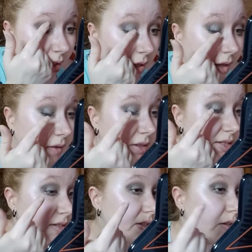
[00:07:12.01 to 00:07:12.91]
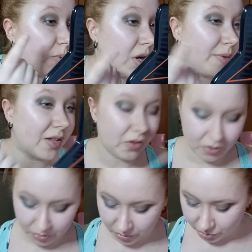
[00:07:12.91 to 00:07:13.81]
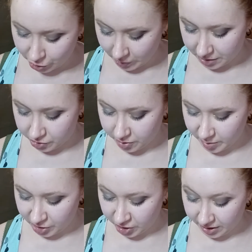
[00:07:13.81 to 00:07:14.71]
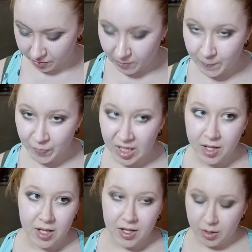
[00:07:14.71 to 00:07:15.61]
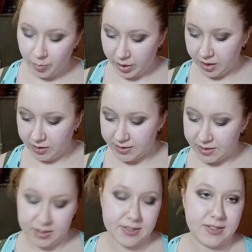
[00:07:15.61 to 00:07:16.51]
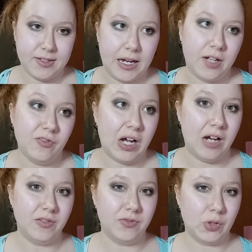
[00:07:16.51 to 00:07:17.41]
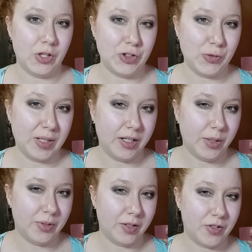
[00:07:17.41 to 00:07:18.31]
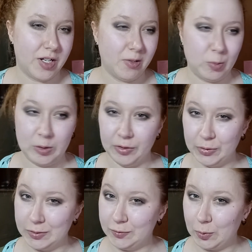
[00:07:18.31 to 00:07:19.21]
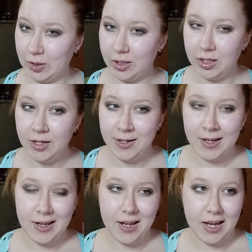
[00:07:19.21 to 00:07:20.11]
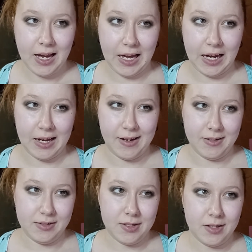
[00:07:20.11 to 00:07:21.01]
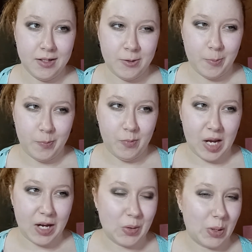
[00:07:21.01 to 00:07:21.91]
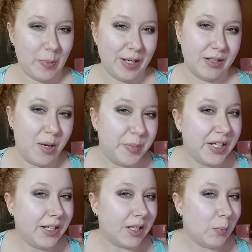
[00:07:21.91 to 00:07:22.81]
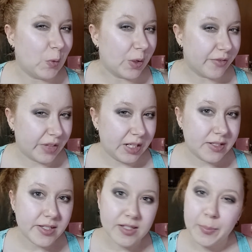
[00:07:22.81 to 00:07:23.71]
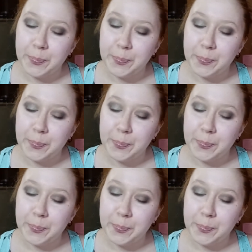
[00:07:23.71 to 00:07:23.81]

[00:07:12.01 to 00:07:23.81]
And this is going to probably look a little strange on my channel, being listed as day 5 of Grunguary when there's not a 1 through 4, and may or may not be any more of these.